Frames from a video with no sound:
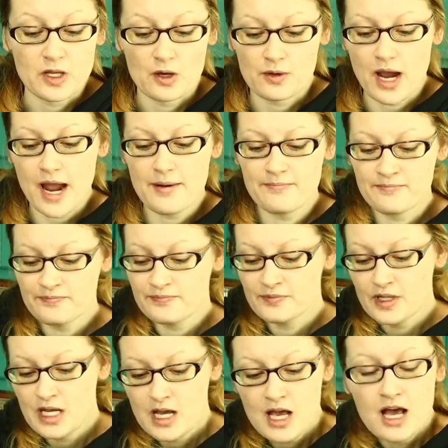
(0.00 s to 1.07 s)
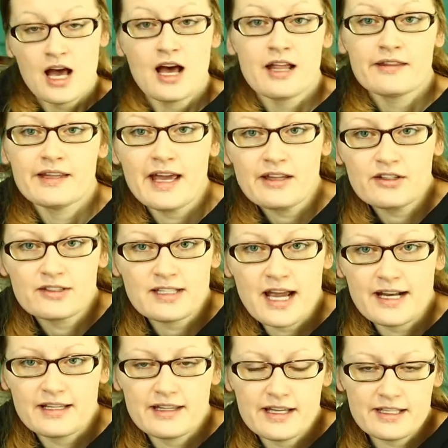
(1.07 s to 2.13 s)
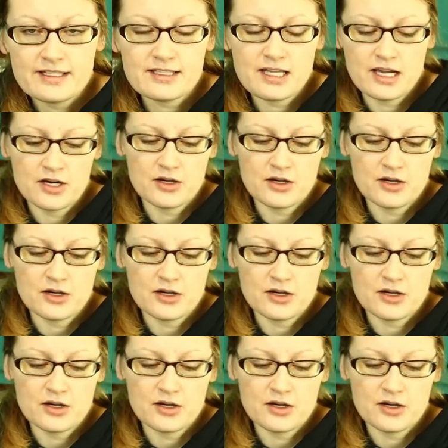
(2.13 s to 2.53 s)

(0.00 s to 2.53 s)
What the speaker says: Okay, the other side of this,